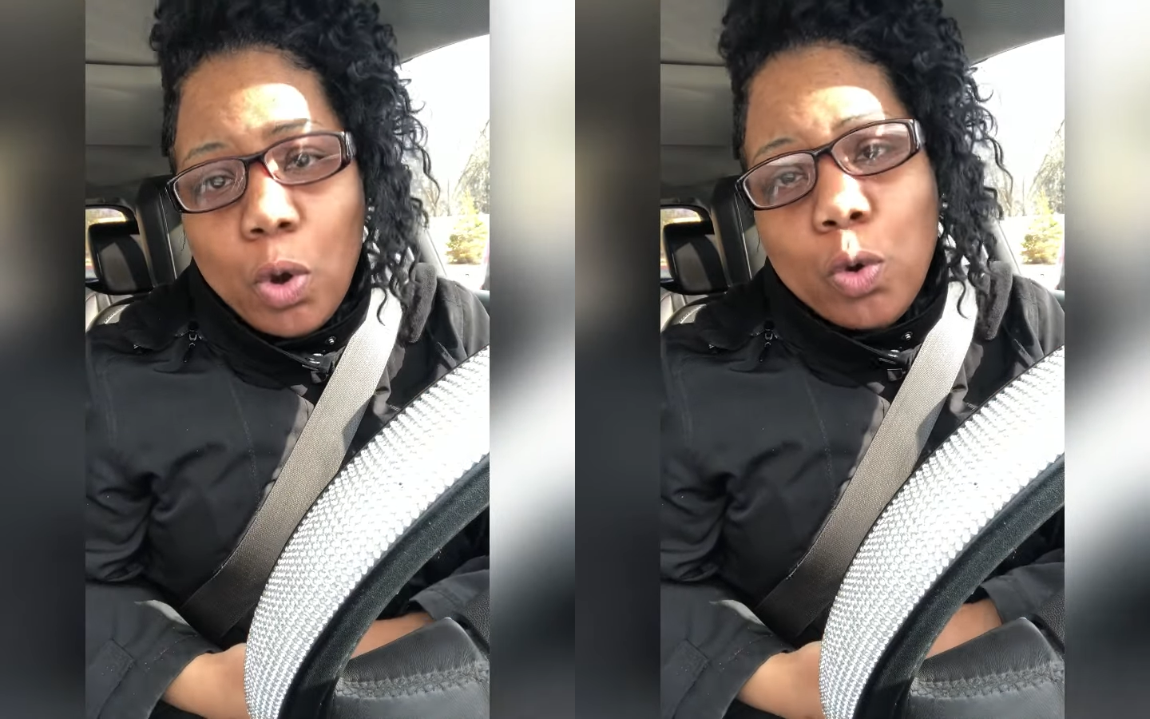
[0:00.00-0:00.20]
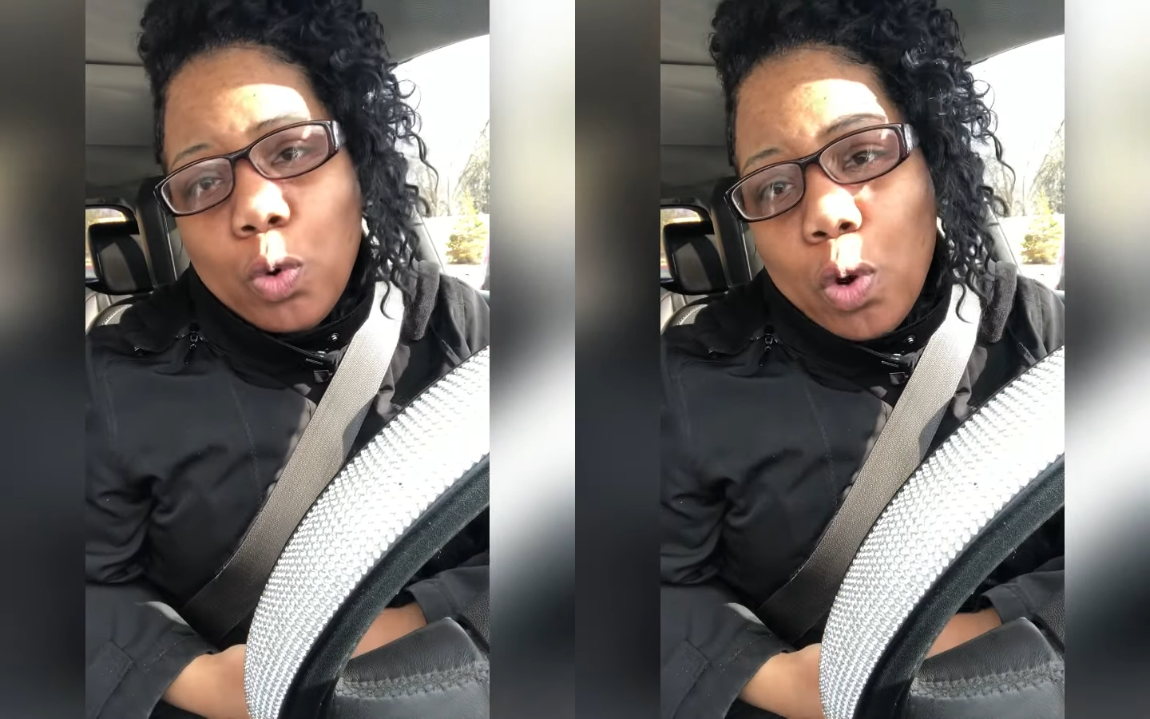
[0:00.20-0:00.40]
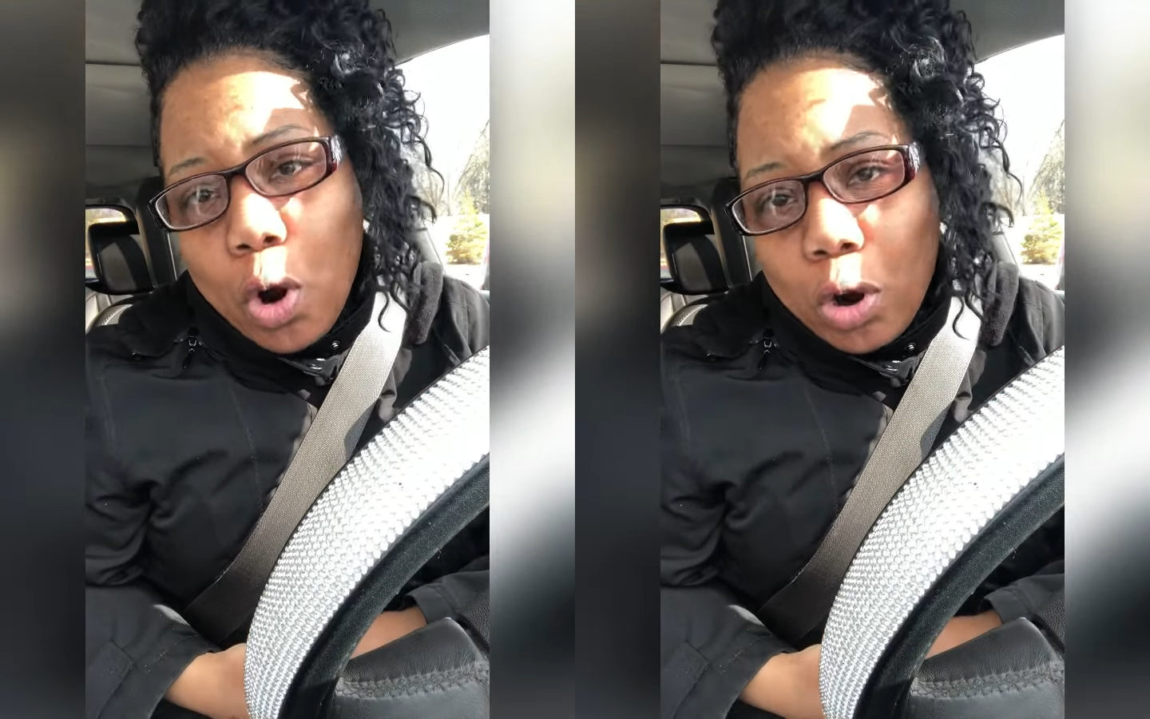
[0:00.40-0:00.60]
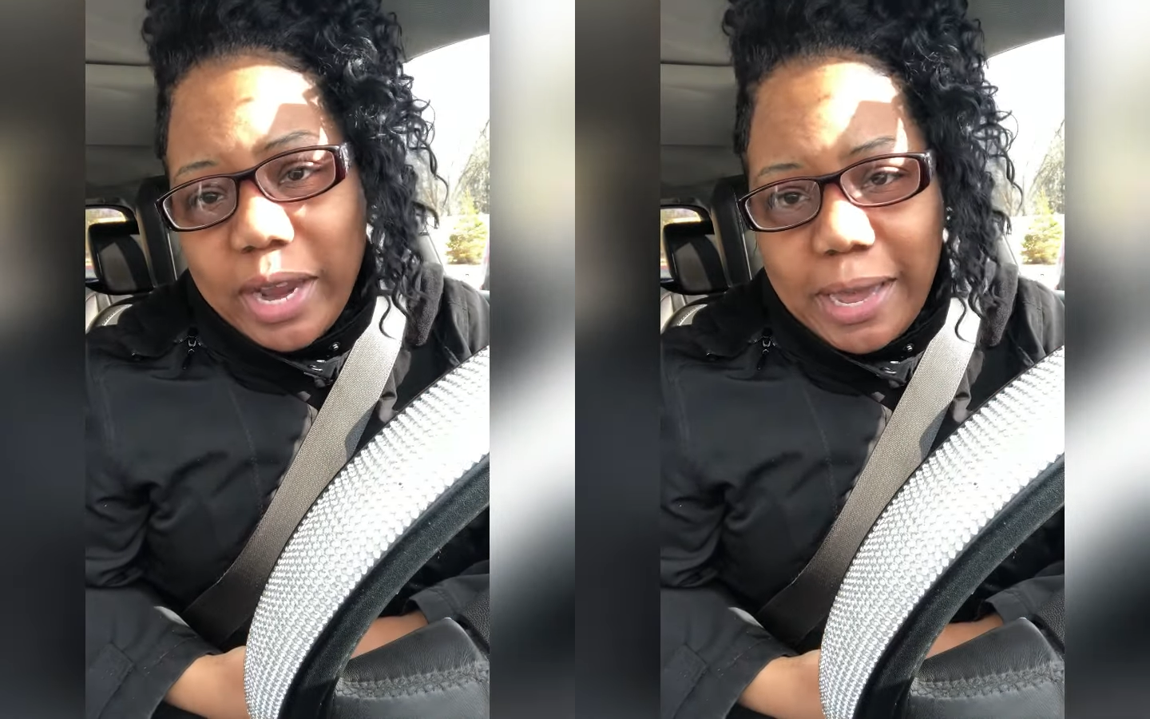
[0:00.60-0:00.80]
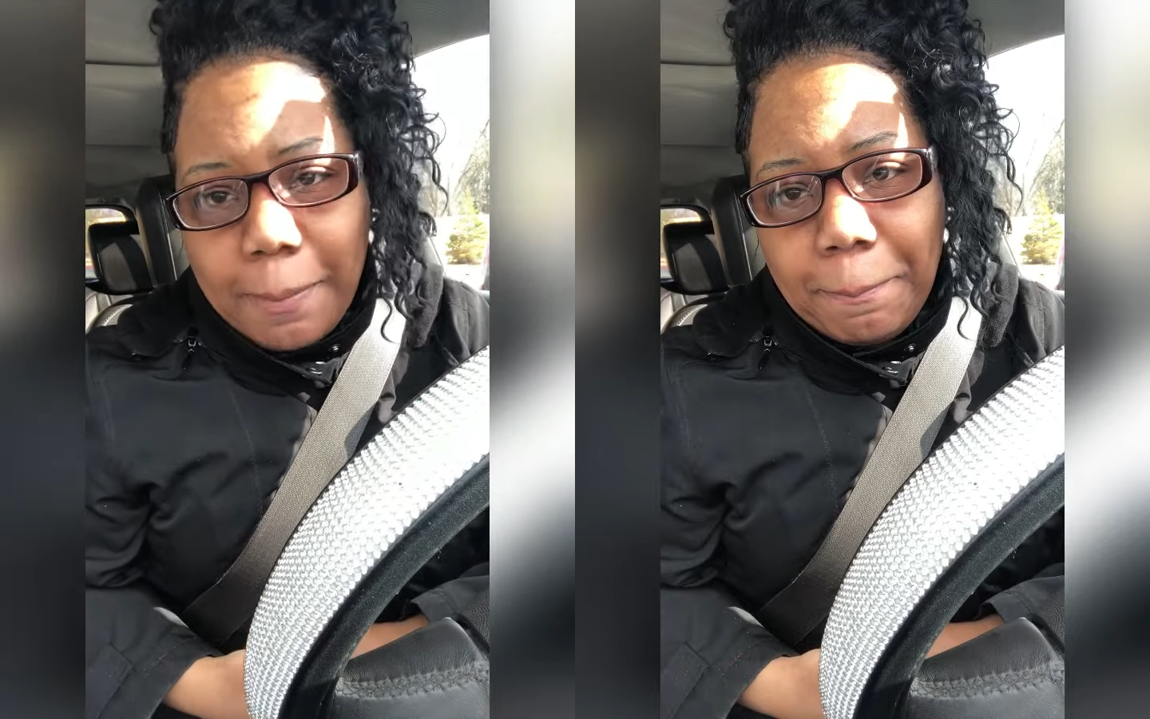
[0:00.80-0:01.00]
who are
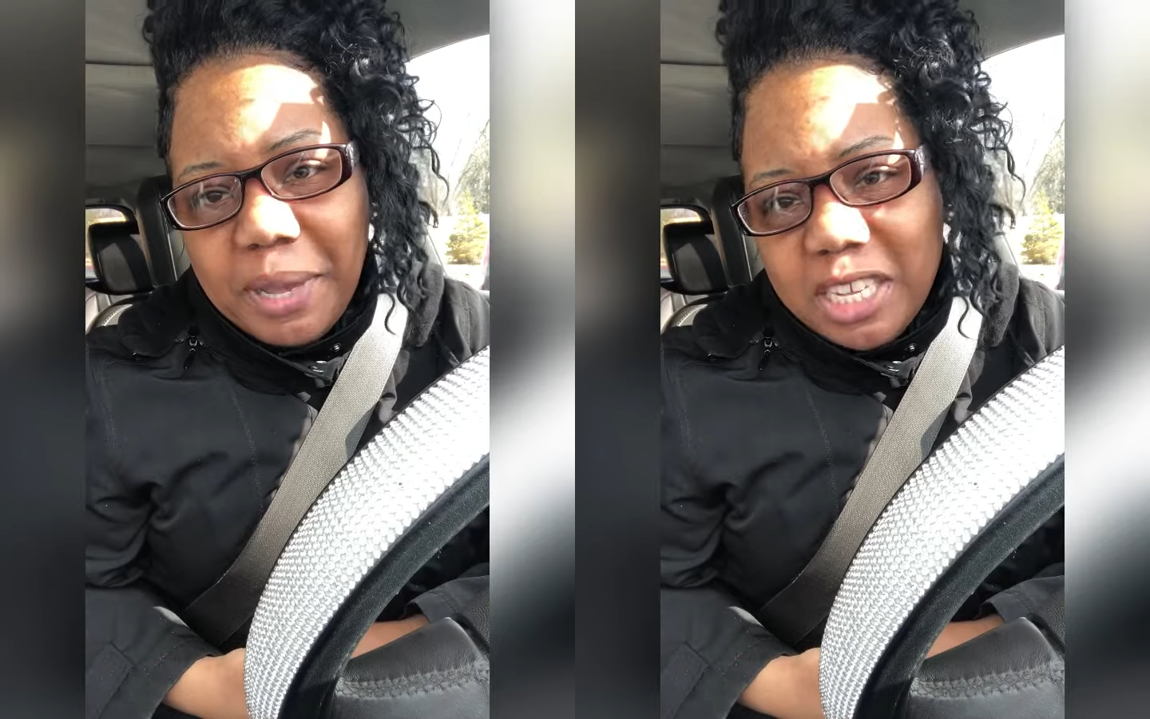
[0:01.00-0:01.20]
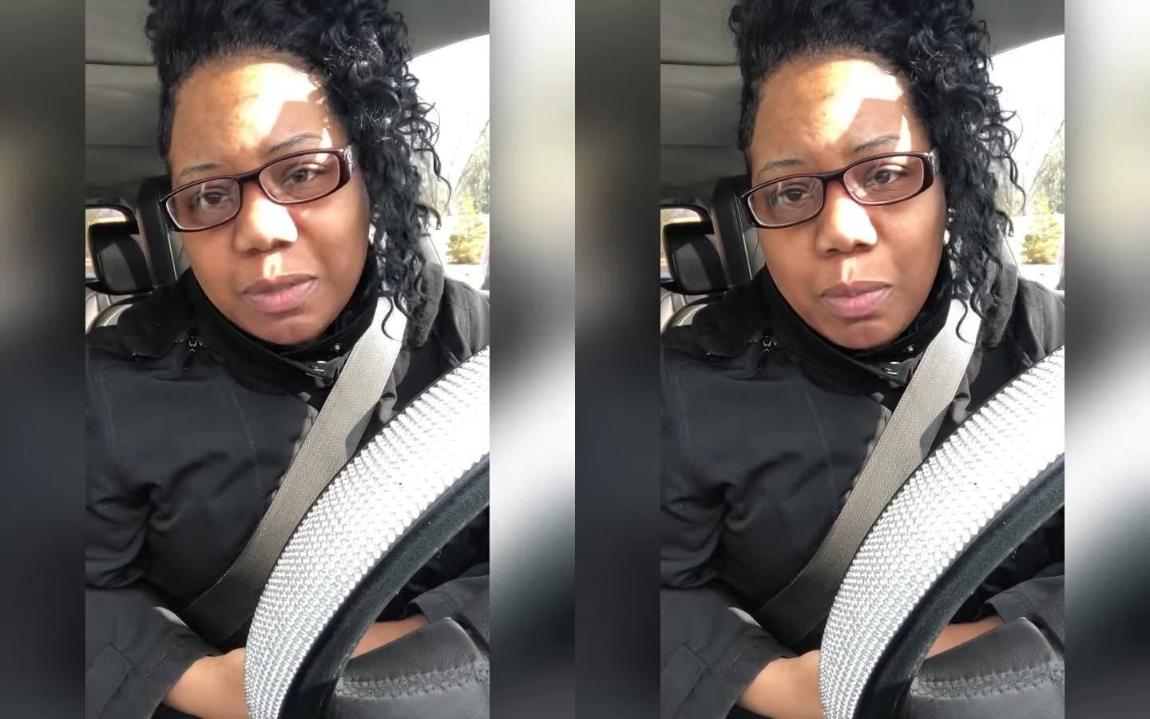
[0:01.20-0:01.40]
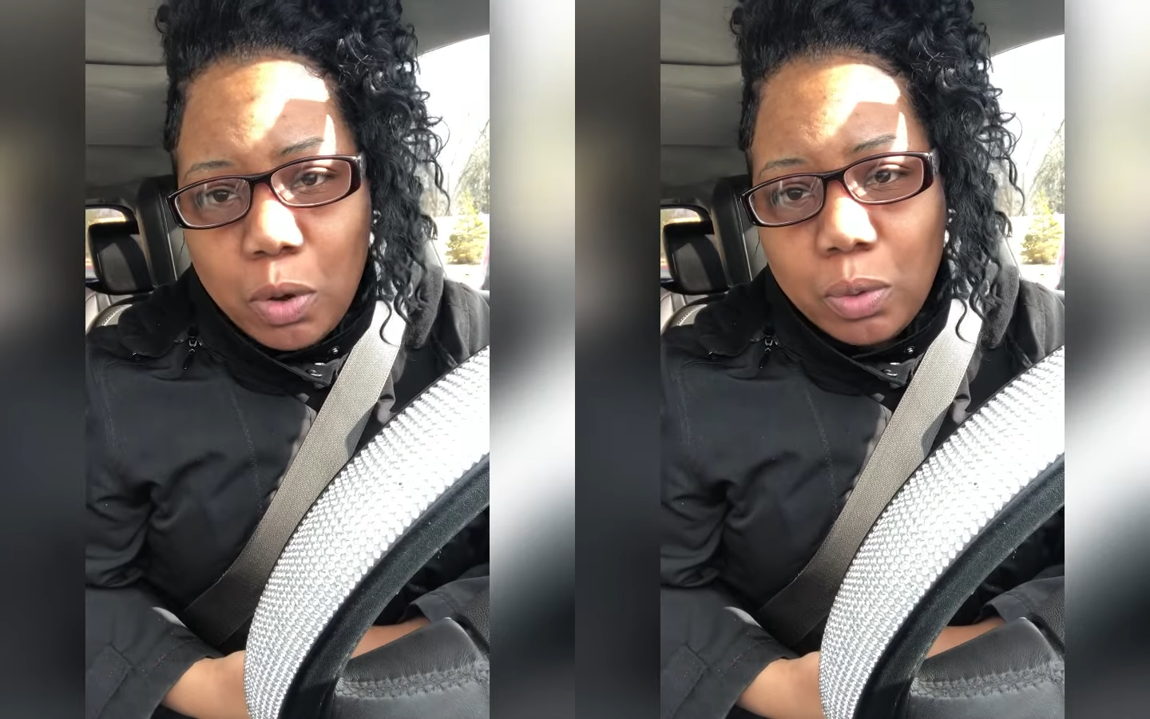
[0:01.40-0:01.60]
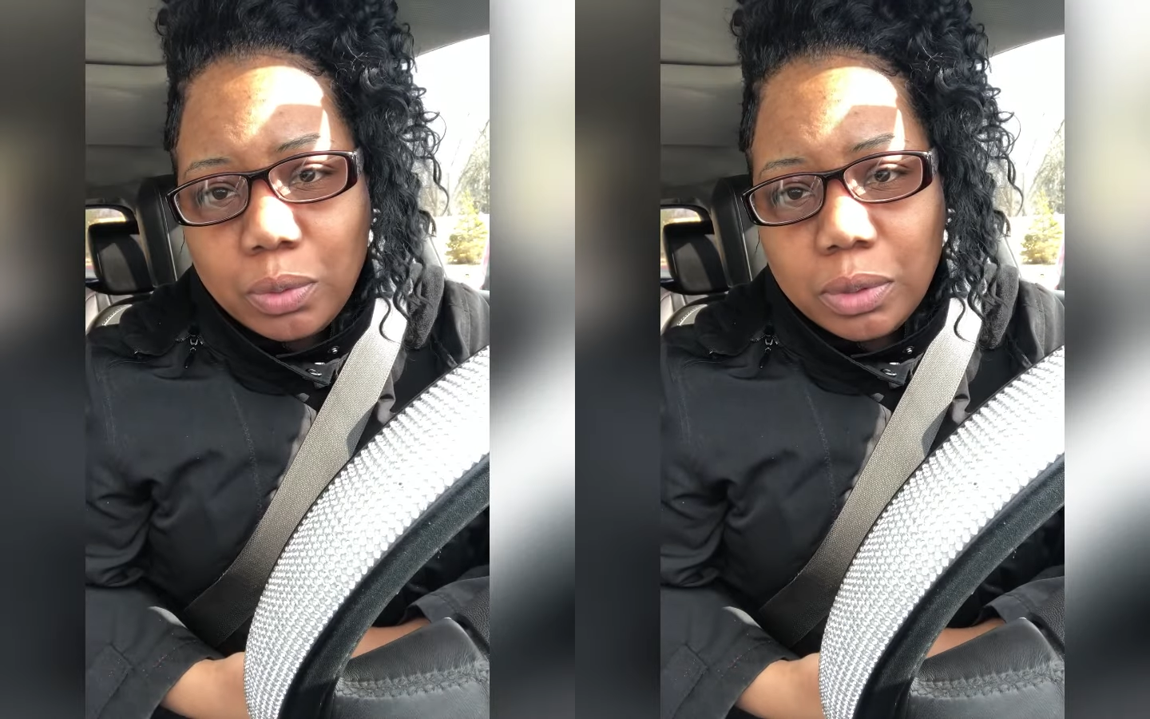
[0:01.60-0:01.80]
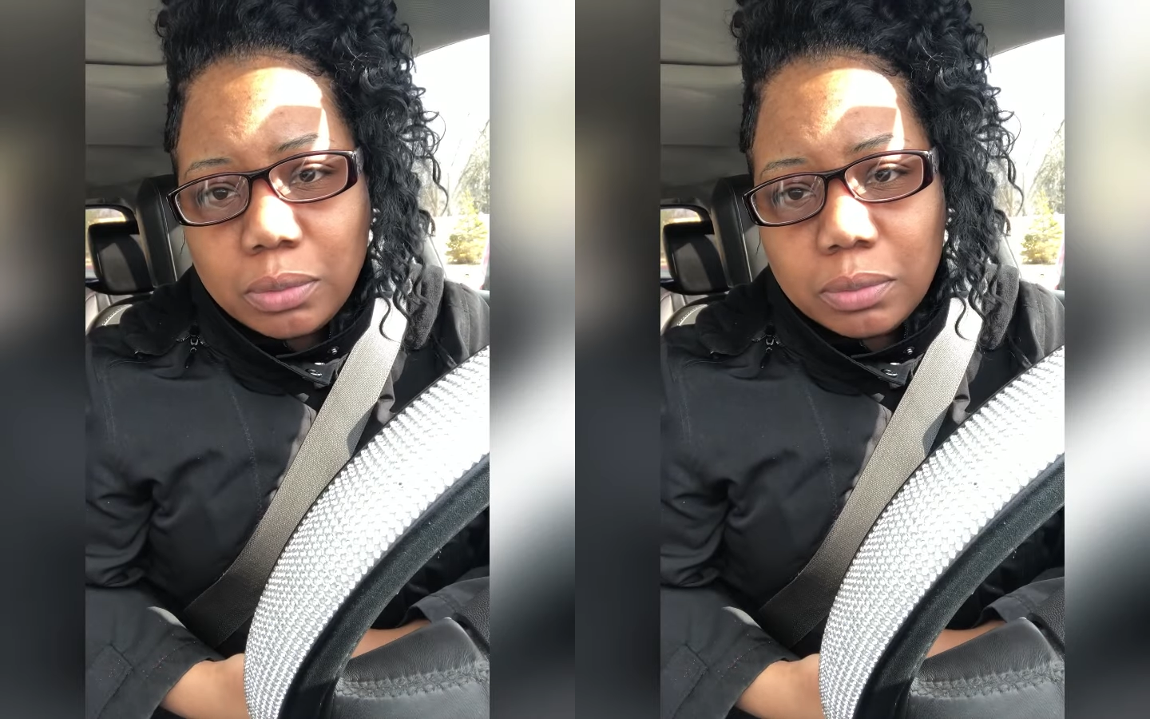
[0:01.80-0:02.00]
in beast mode,